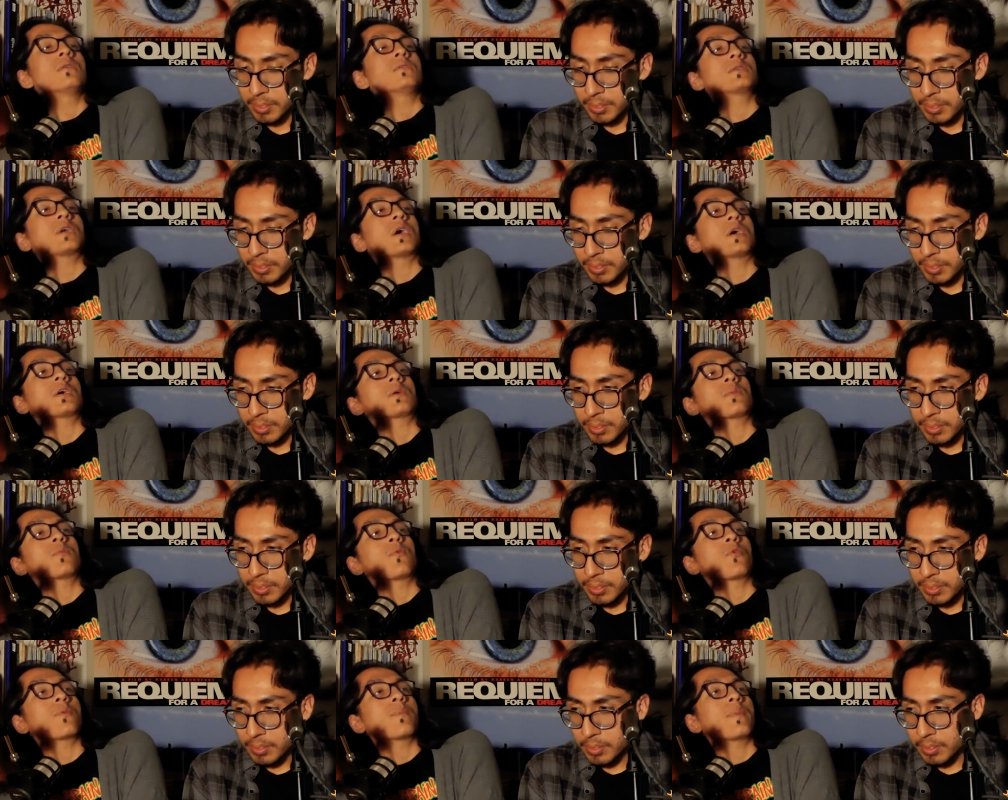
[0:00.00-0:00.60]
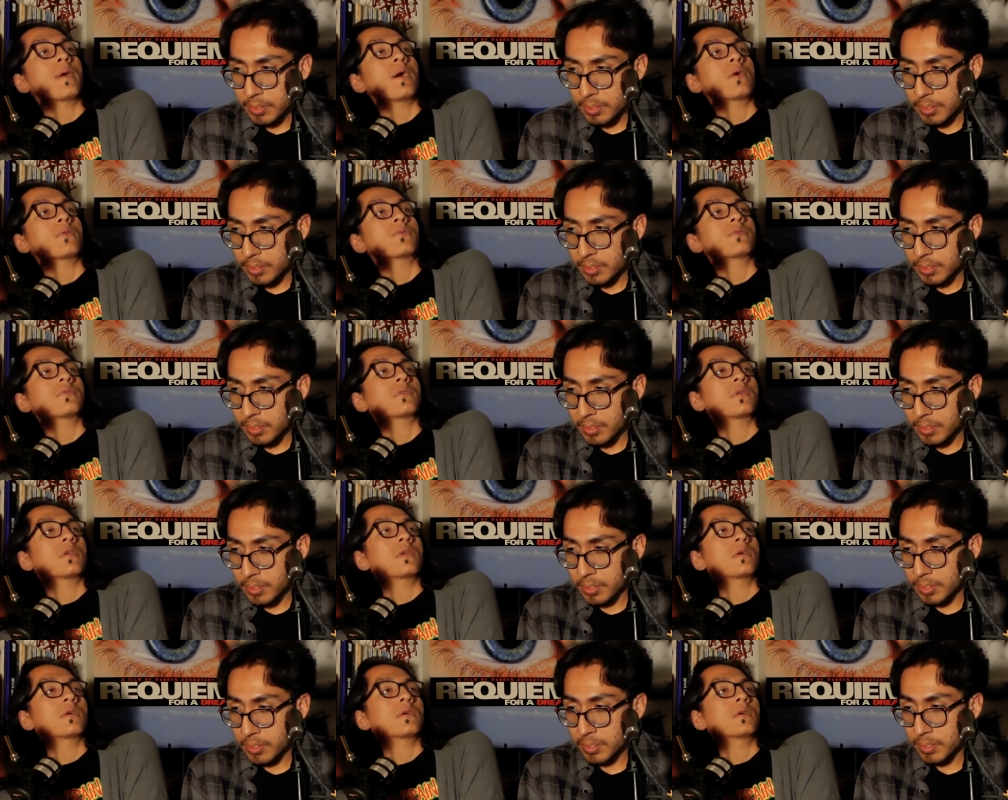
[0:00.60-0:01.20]
Speaker 1: talk more
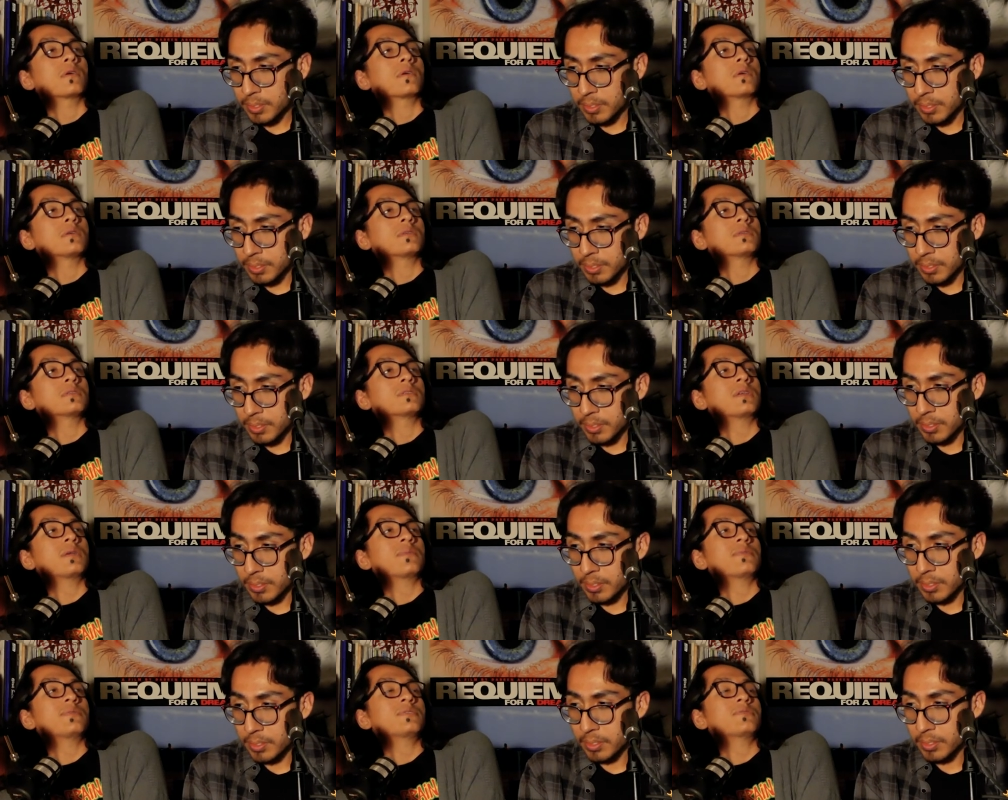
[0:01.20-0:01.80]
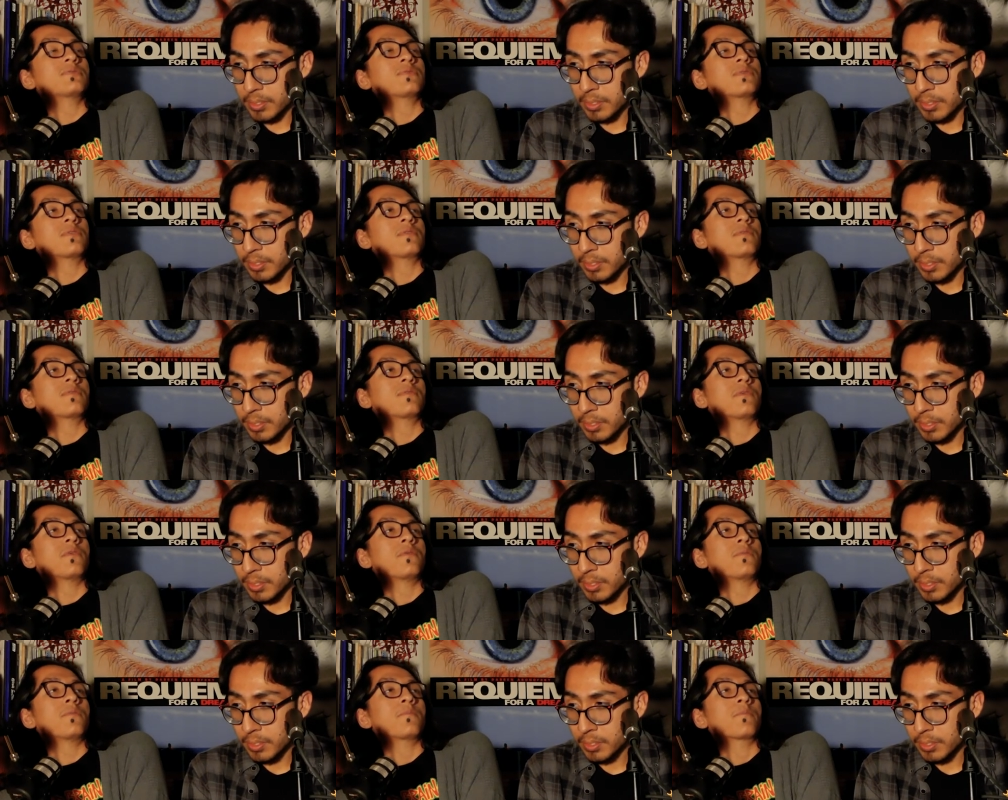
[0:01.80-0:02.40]
about the uh, substance within the
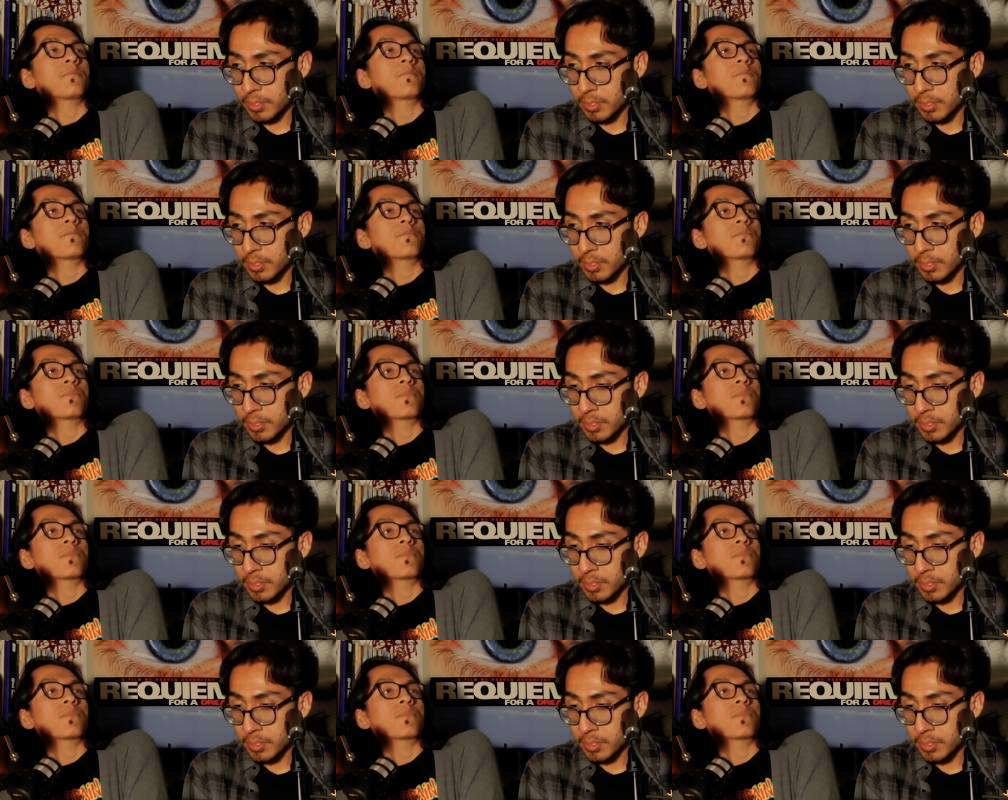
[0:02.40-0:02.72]
film,